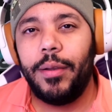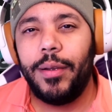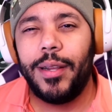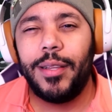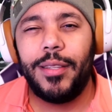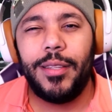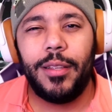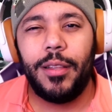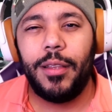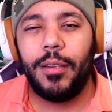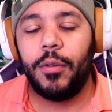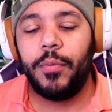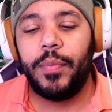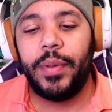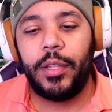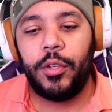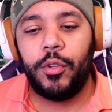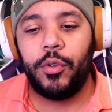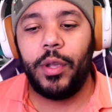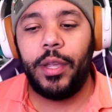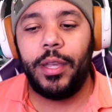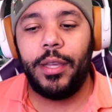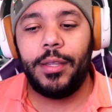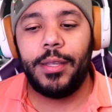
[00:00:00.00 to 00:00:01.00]
and it's a little bit
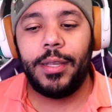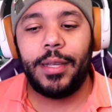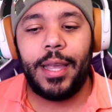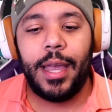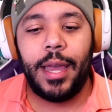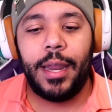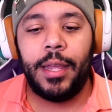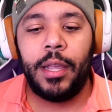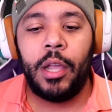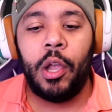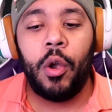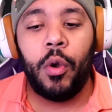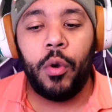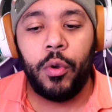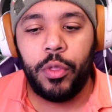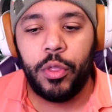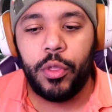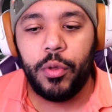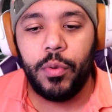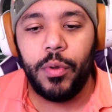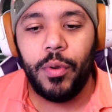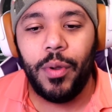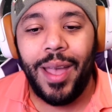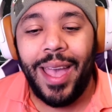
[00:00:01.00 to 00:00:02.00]
tricky to kind of go
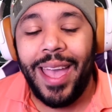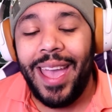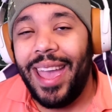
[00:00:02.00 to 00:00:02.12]
through,